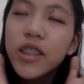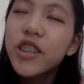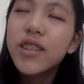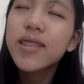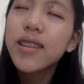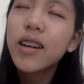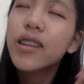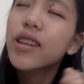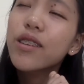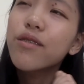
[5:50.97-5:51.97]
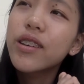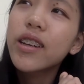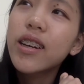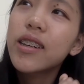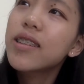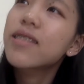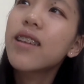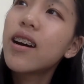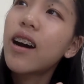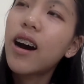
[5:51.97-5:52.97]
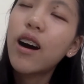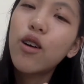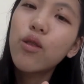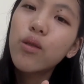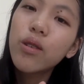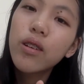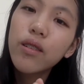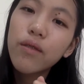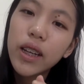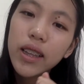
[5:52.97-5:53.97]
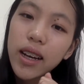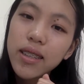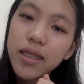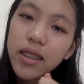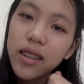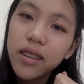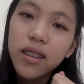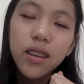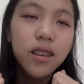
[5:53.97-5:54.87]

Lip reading: just starting to realize how fantastic